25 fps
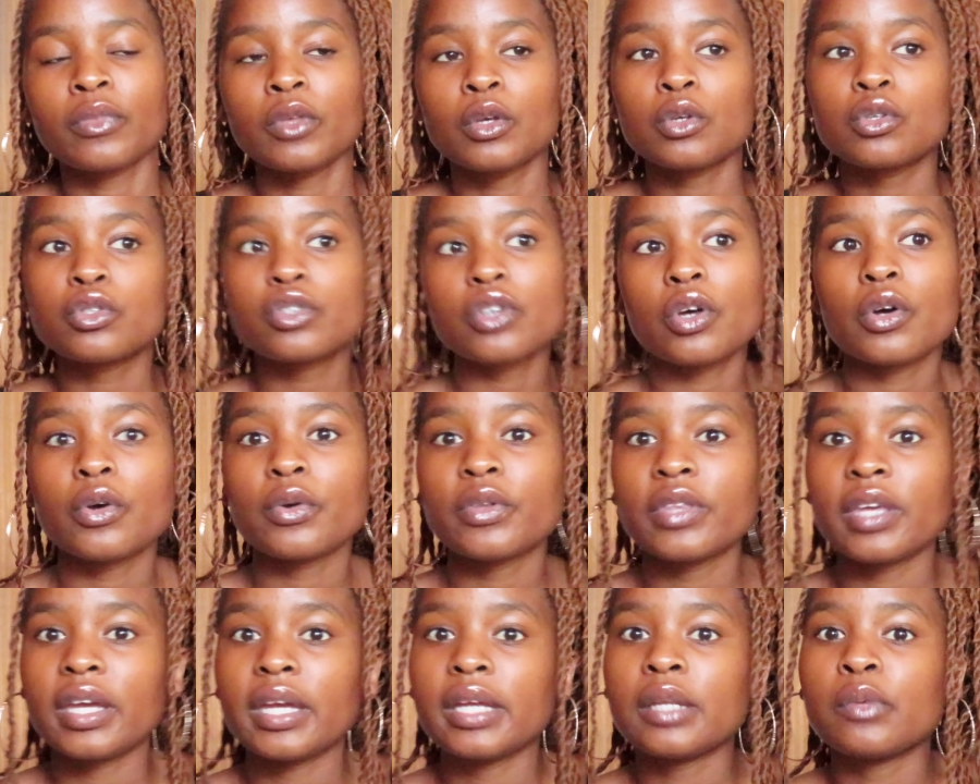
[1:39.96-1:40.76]

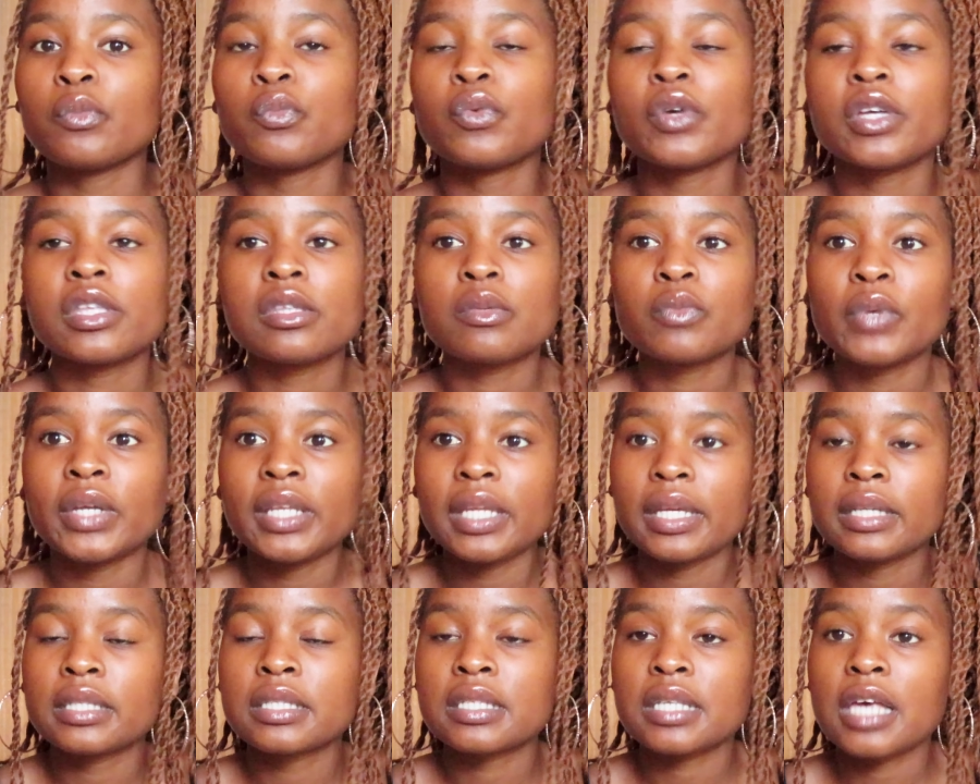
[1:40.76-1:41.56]
So then
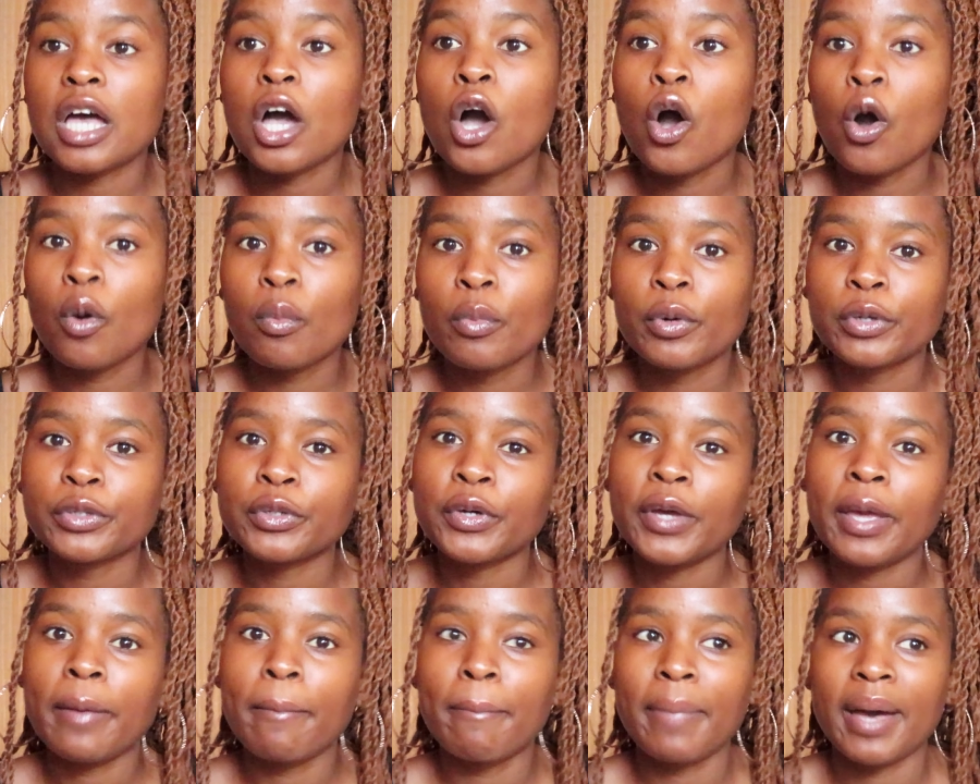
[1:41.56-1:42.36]
when it's a
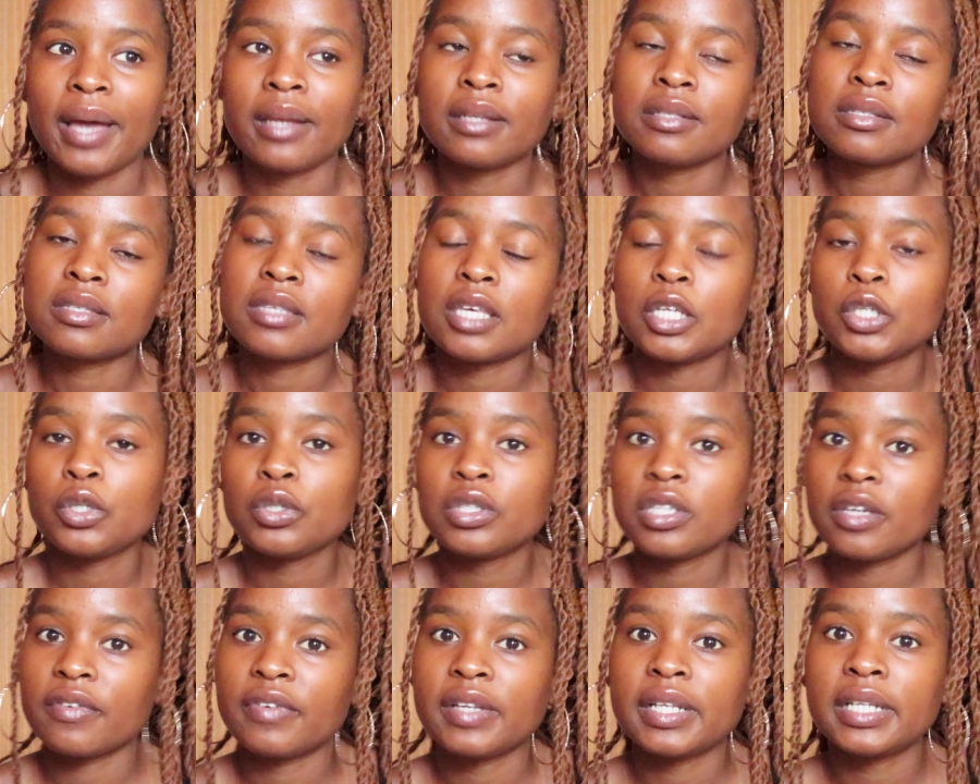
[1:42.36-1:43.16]
hormonal imbalance, then
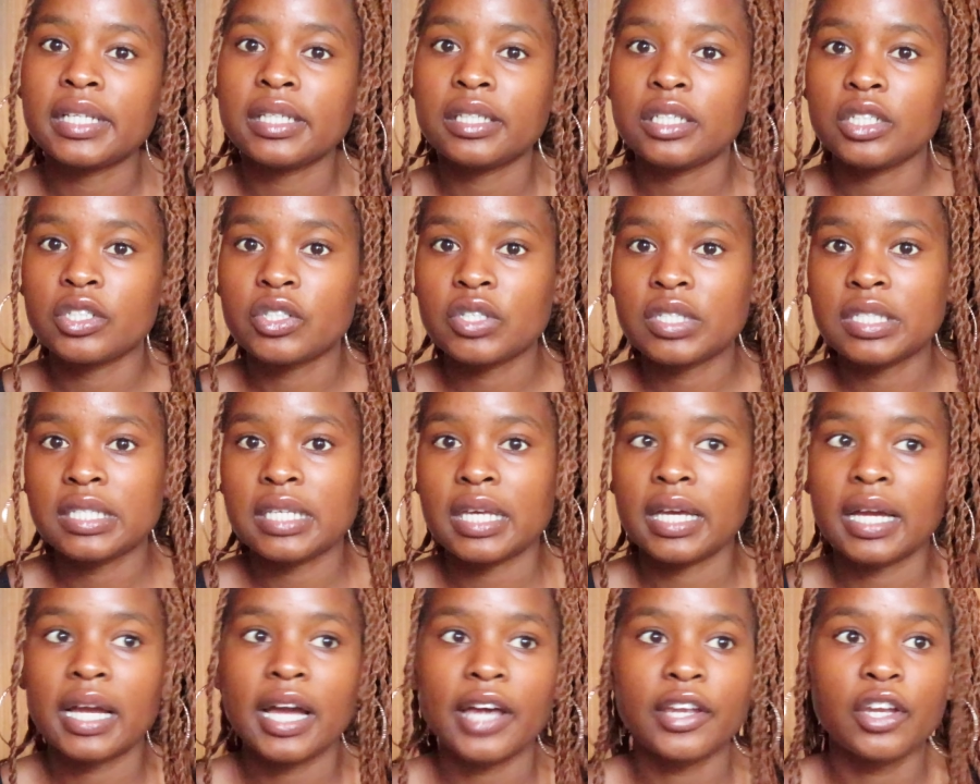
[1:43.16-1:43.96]
you definitely need to
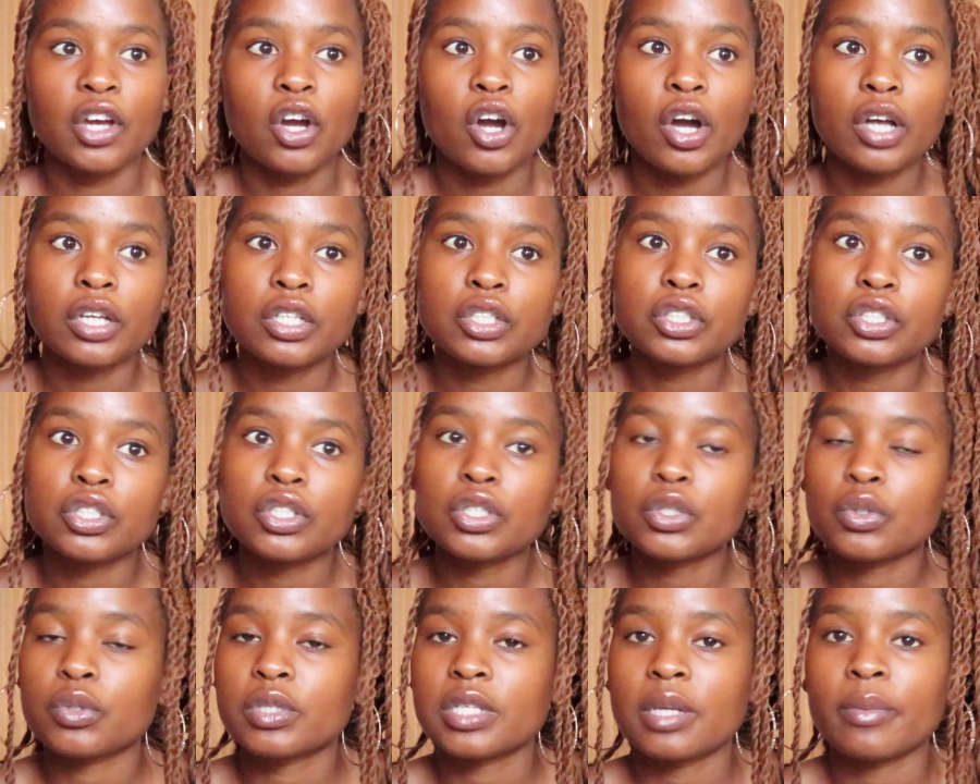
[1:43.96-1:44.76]
see a
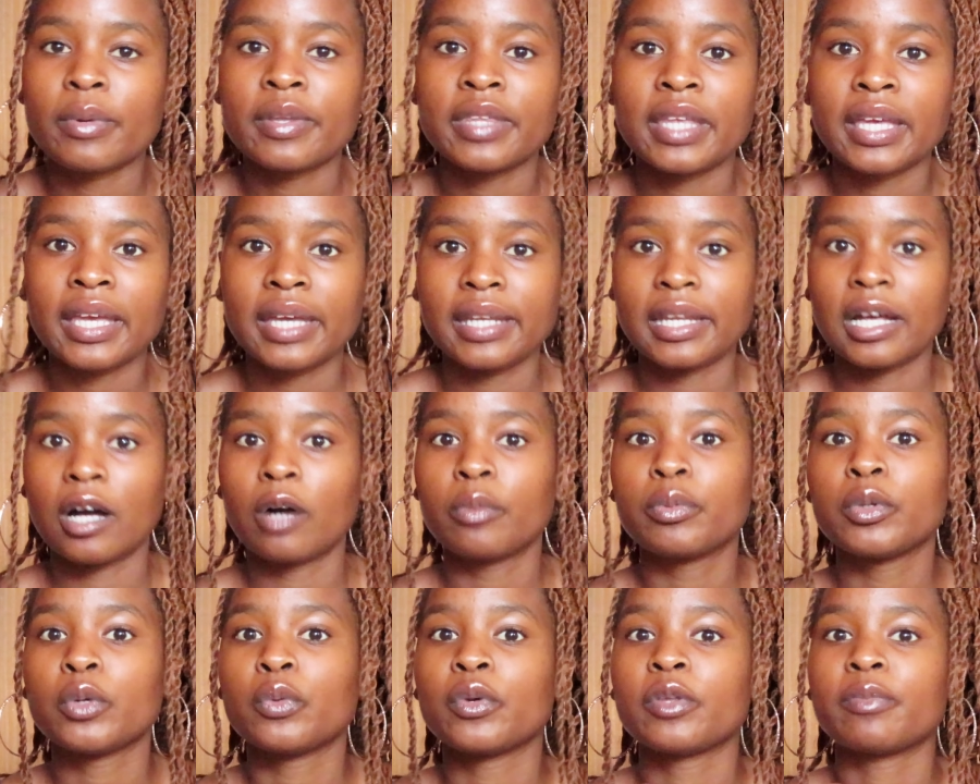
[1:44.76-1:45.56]
gynecologist or someone that can
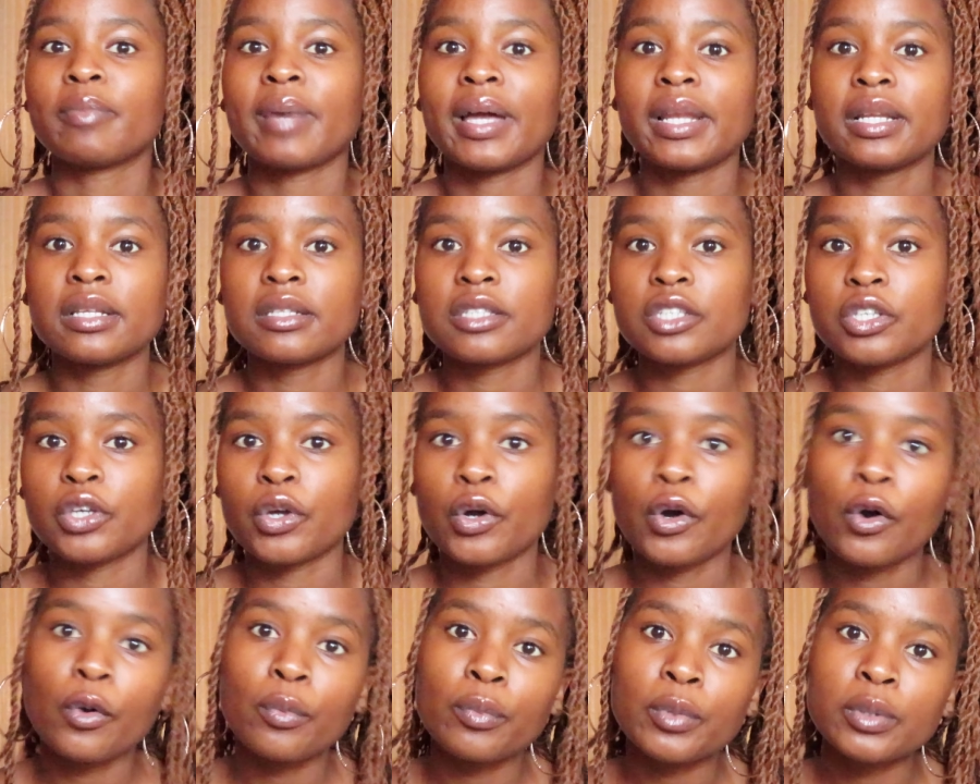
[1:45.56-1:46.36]
help you with balancing
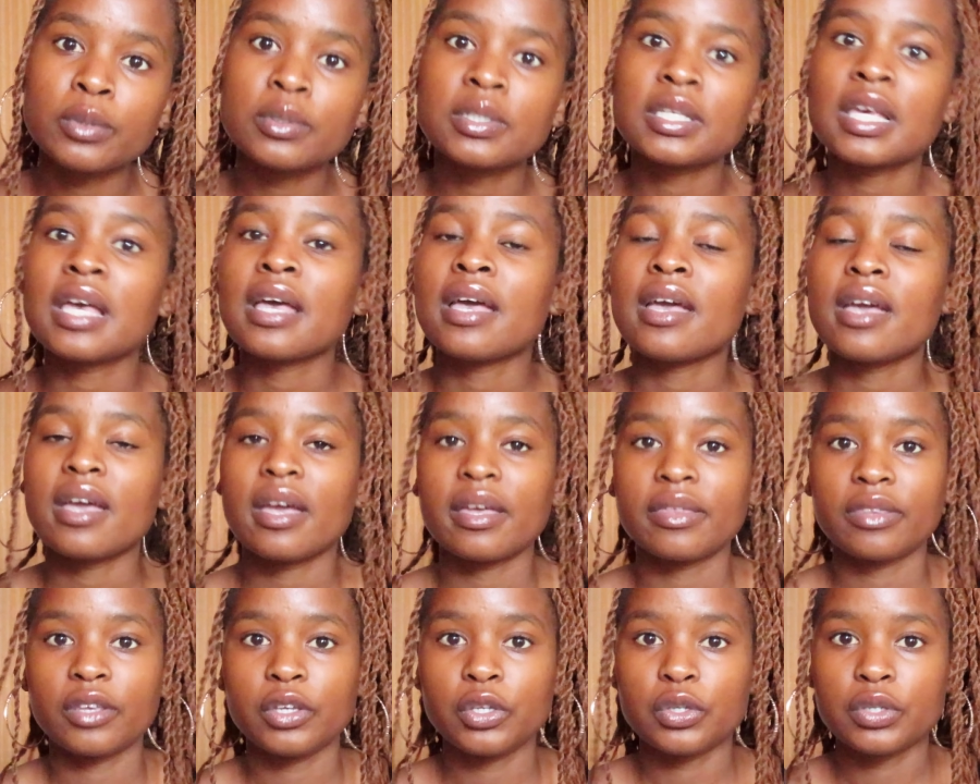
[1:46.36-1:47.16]
your hormones,
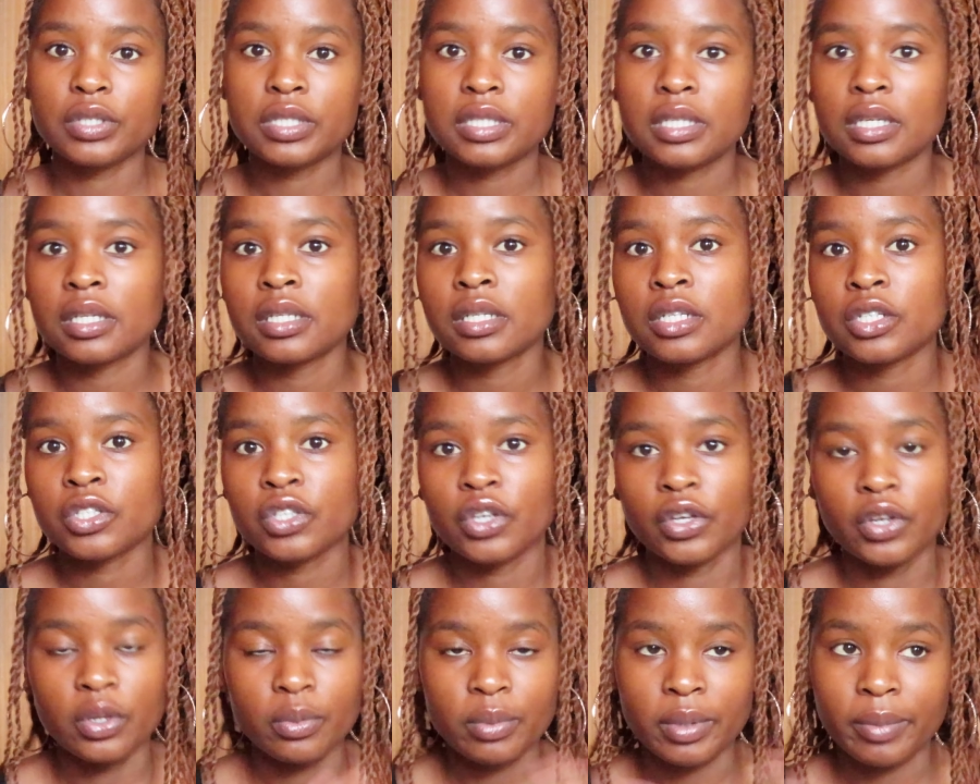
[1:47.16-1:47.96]
and then your skin is
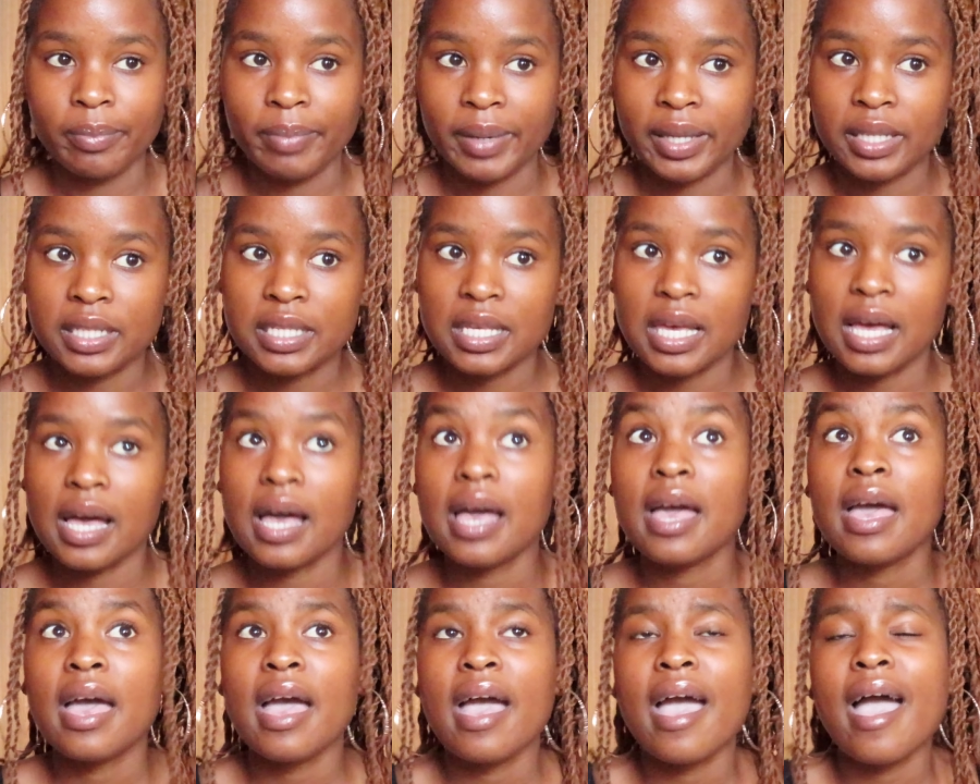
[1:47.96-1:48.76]
going to be better.